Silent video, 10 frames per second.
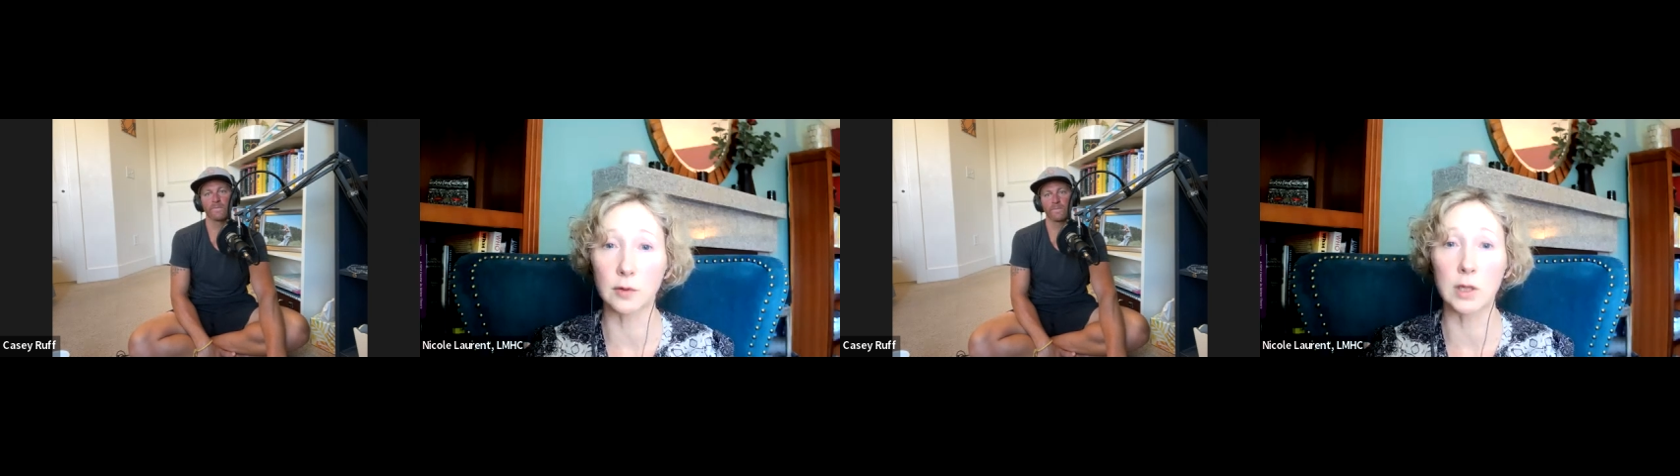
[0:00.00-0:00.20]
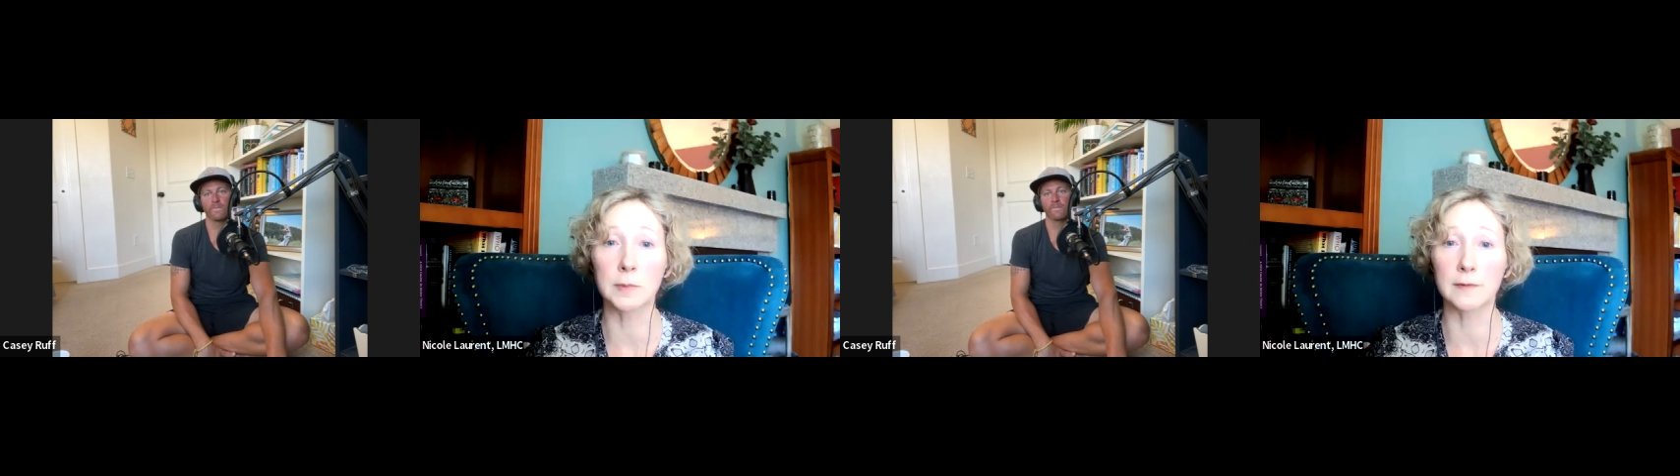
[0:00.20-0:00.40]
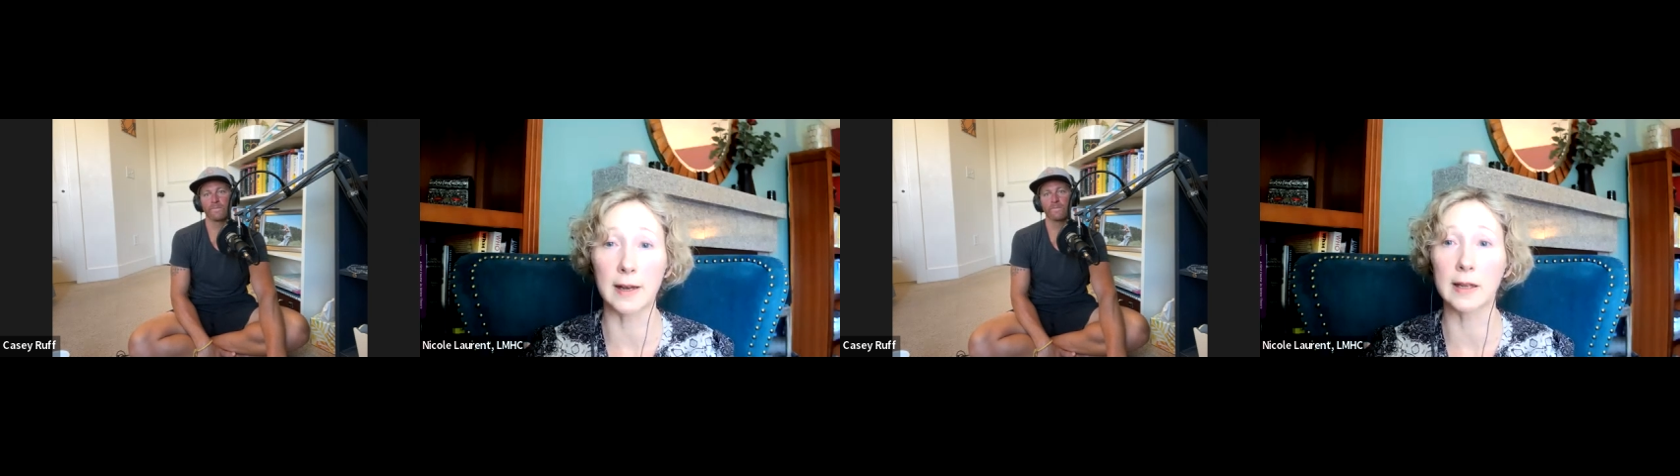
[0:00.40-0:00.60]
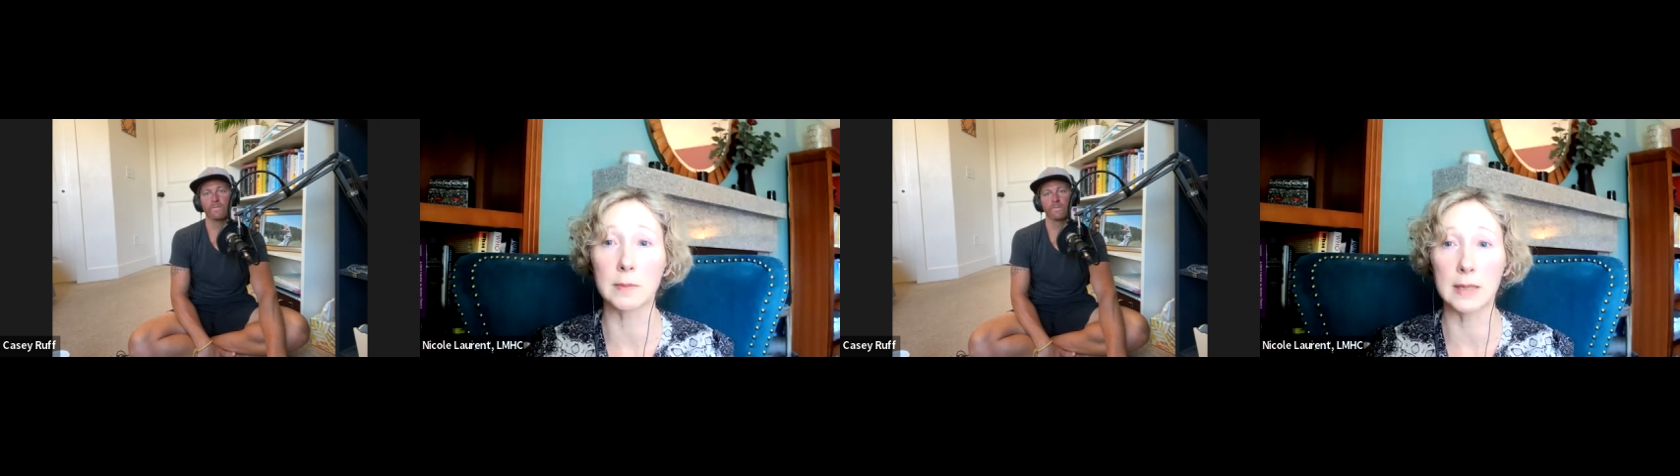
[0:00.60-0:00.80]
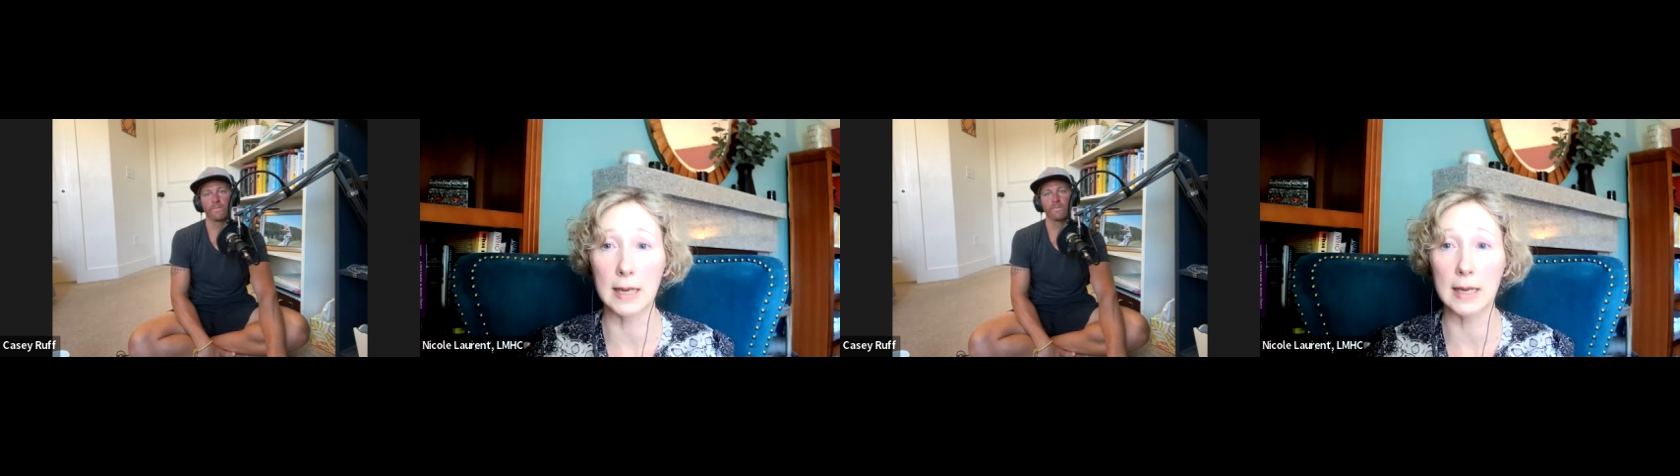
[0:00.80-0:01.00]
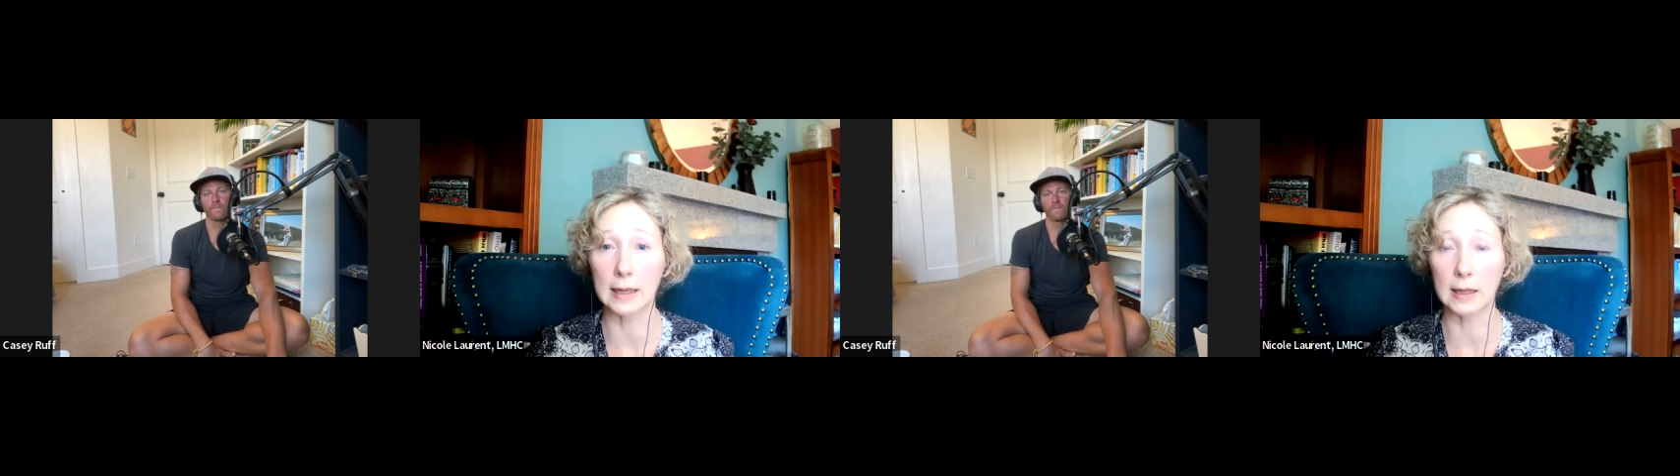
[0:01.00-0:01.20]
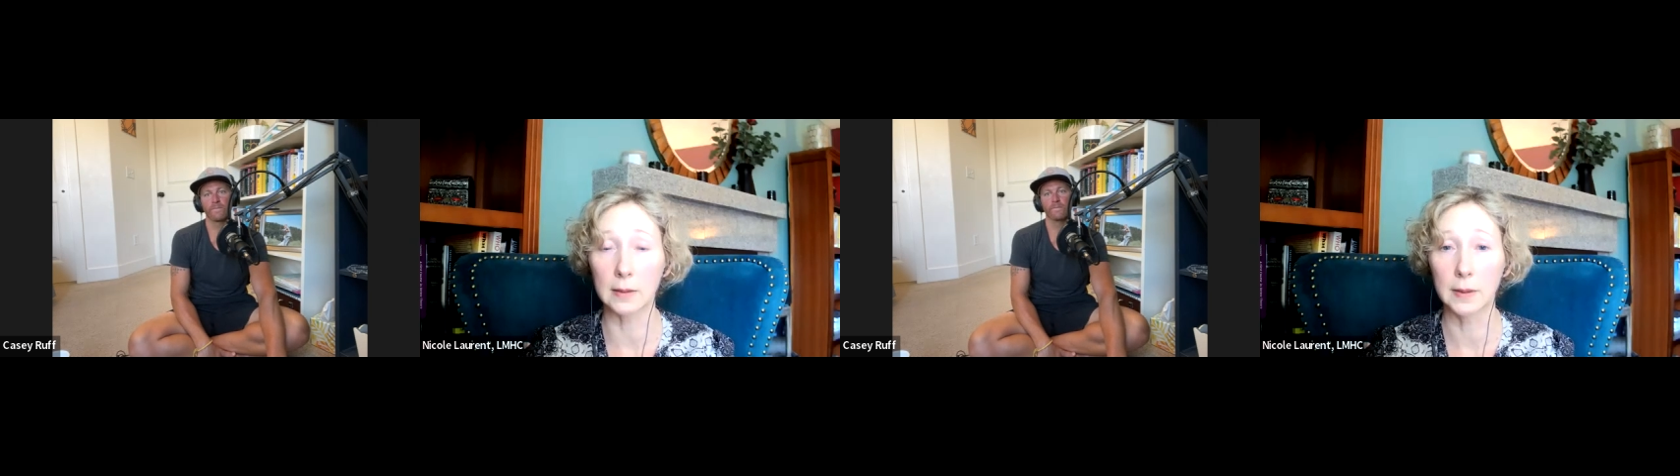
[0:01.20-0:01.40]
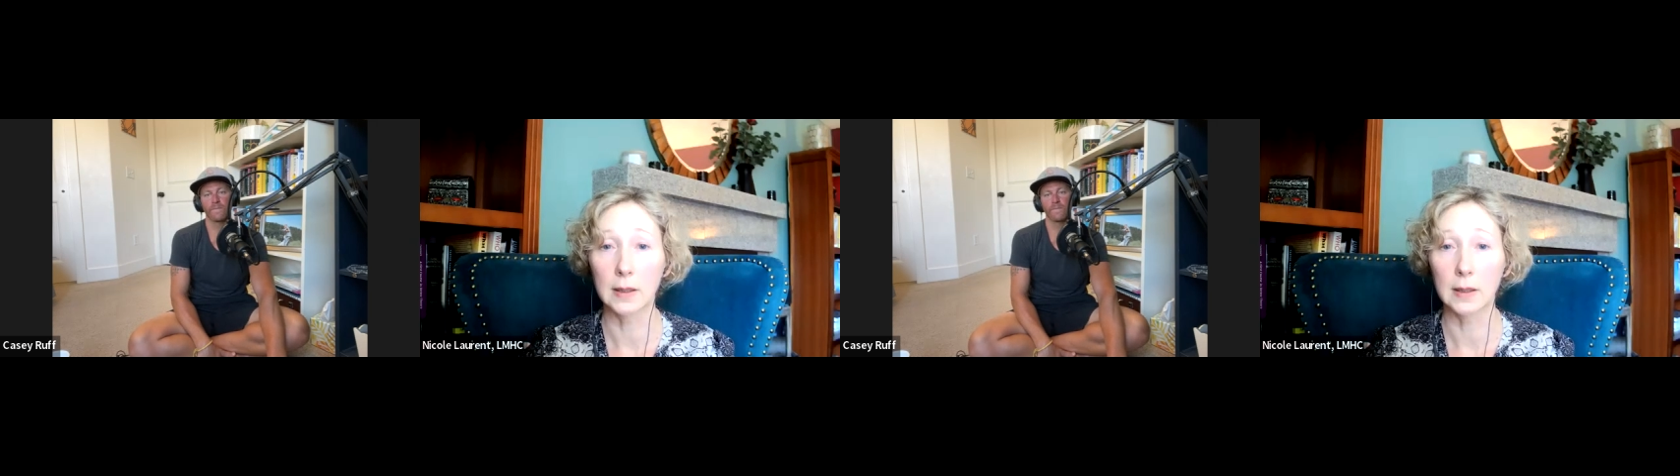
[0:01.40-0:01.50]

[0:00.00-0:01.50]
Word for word: form of vitamin A.